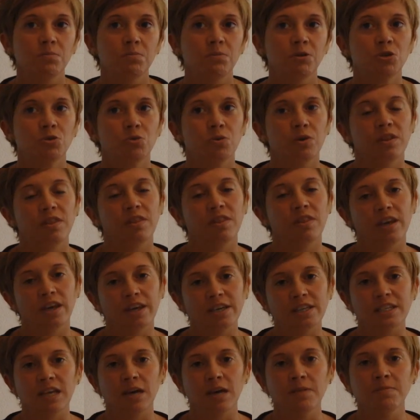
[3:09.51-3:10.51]
between the
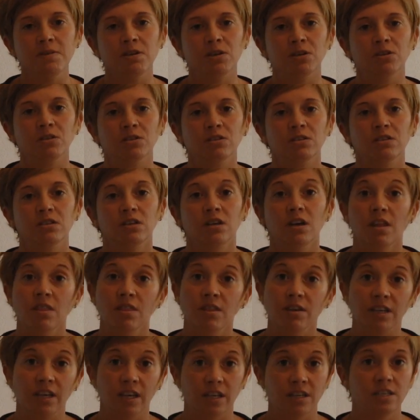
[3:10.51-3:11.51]
examiner and
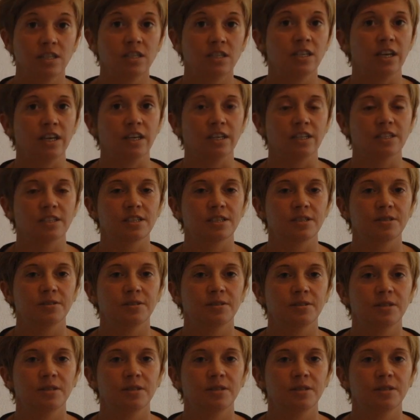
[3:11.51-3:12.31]
the candidate.